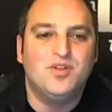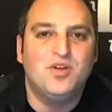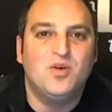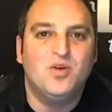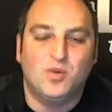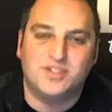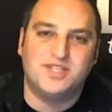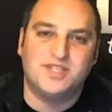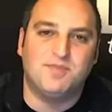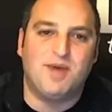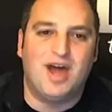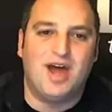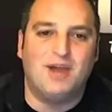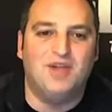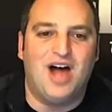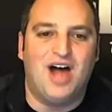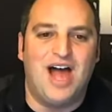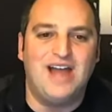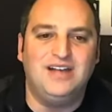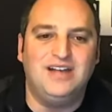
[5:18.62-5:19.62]
What's the bottom
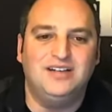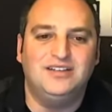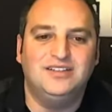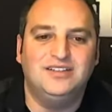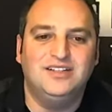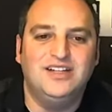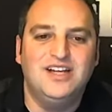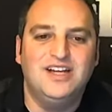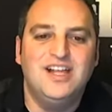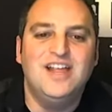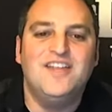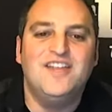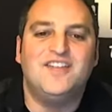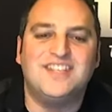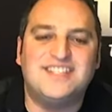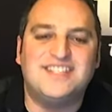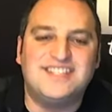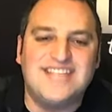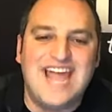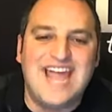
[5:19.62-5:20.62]
line?
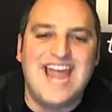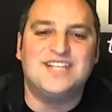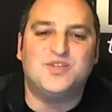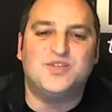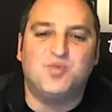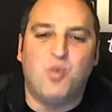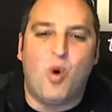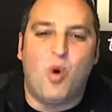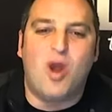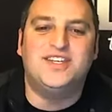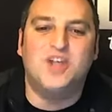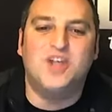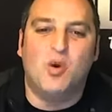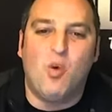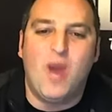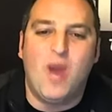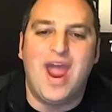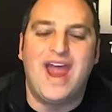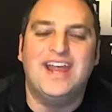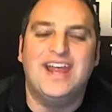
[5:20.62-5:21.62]
The Saints want to
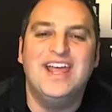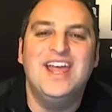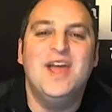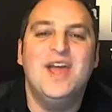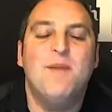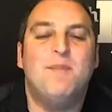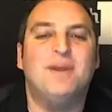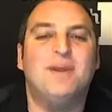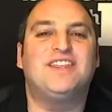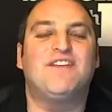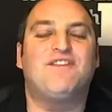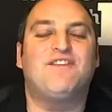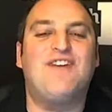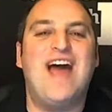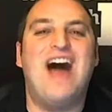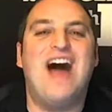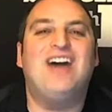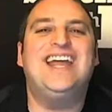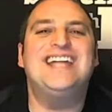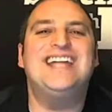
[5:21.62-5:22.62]
win. But the
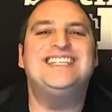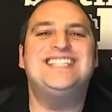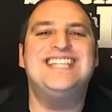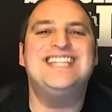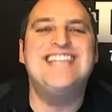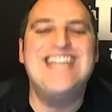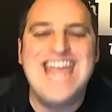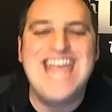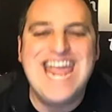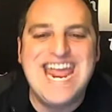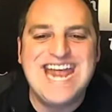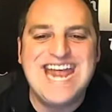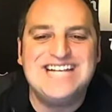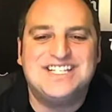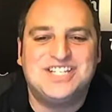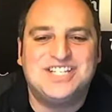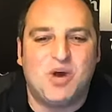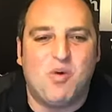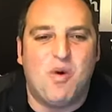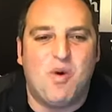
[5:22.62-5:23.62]
Falcons
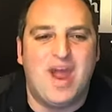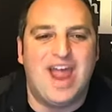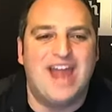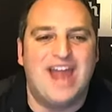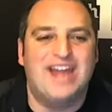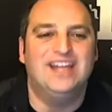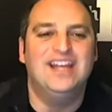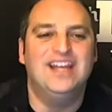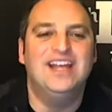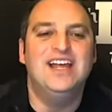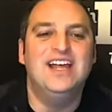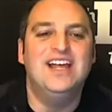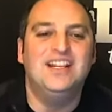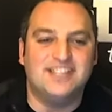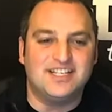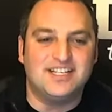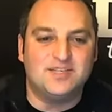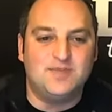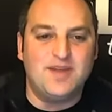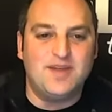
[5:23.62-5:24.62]
need to win.
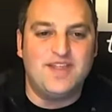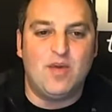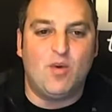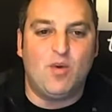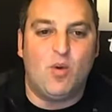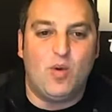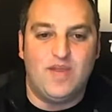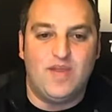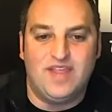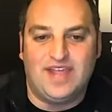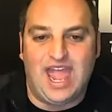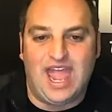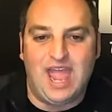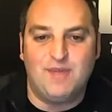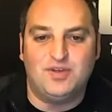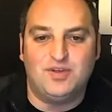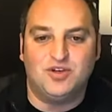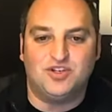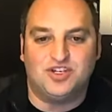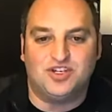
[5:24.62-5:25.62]
Does this mean they will win the
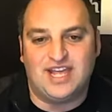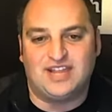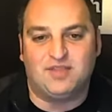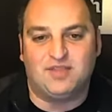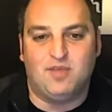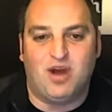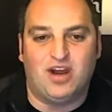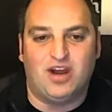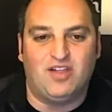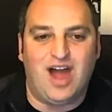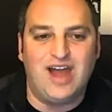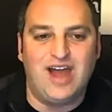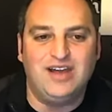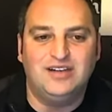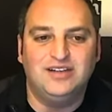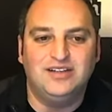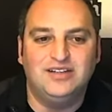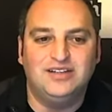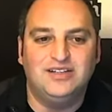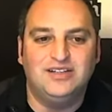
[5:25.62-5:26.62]
game and you should take the money line?
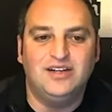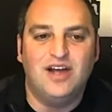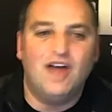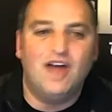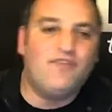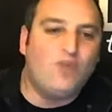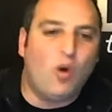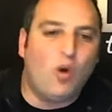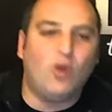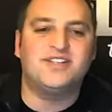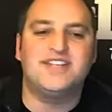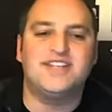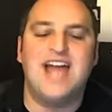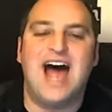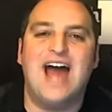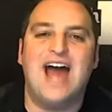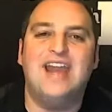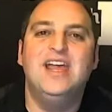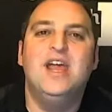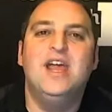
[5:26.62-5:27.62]
Of course
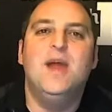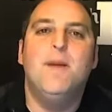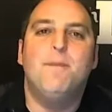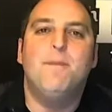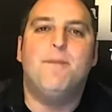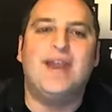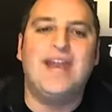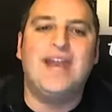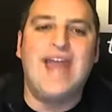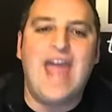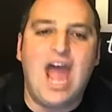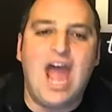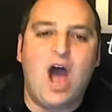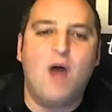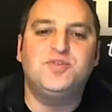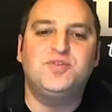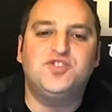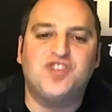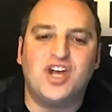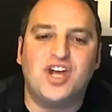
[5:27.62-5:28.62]
not. But it
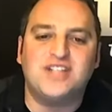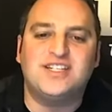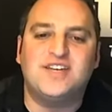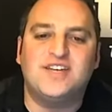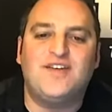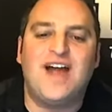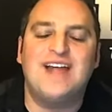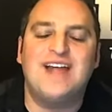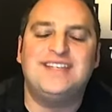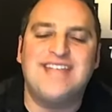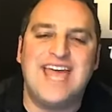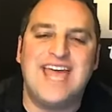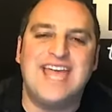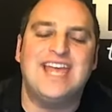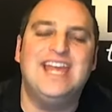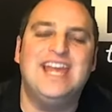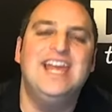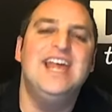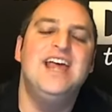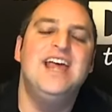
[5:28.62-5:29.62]
helps justify
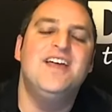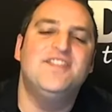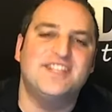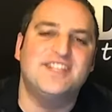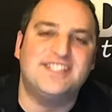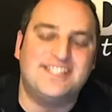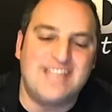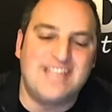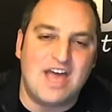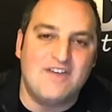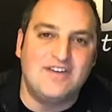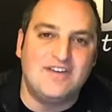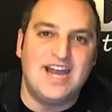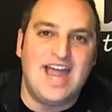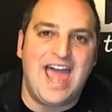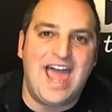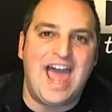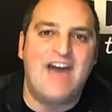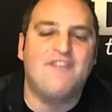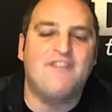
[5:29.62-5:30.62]
taking the
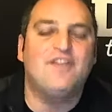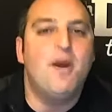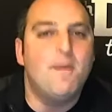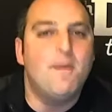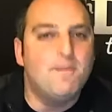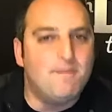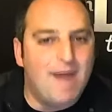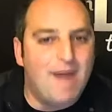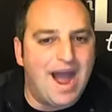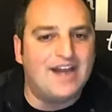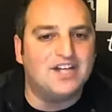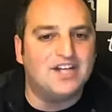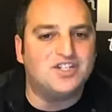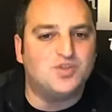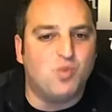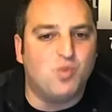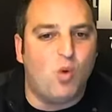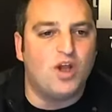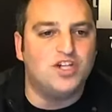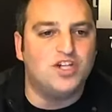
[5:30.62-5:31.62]
7.5
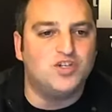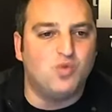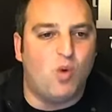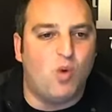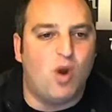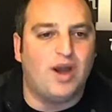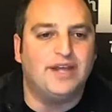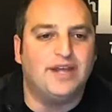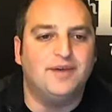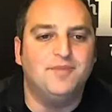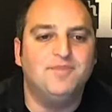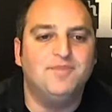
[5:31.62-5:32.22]
minus 120.